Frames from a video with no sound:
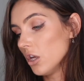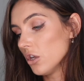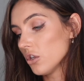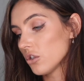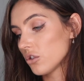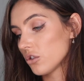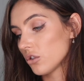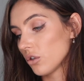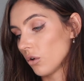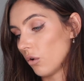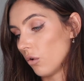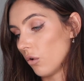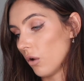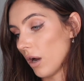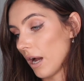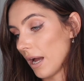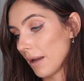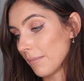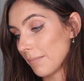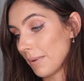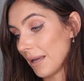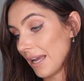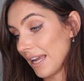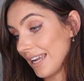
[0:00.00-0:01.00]
So I
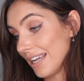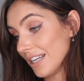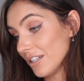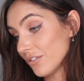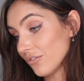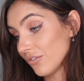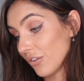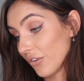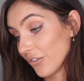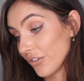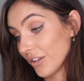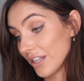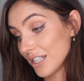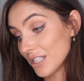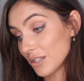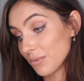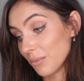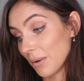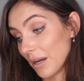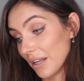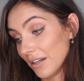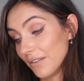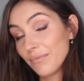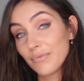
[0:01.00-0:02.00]
paid for this
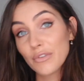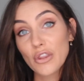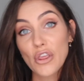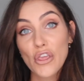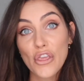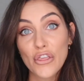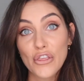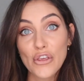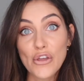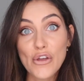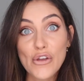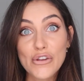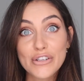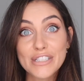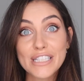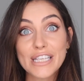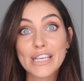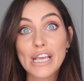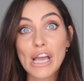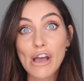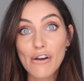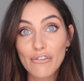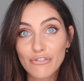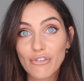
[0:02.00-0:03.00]
one
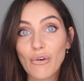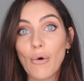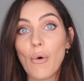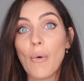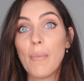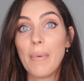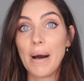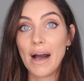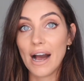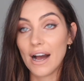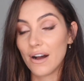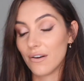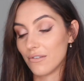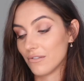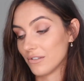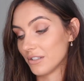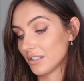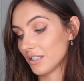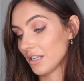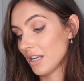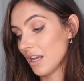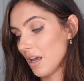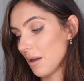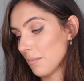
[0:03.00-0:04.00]
£34,
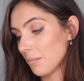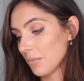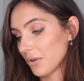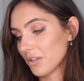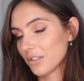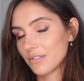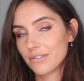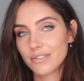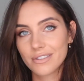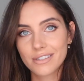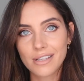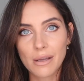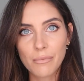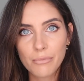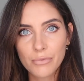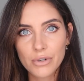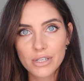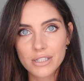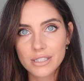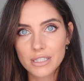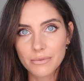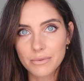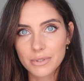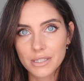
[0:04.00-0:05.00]
because for some
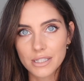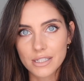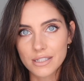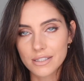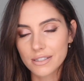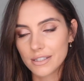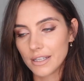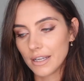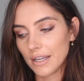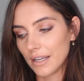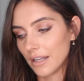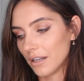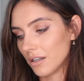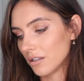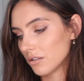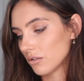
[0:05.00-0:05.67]
reason it was in a sale.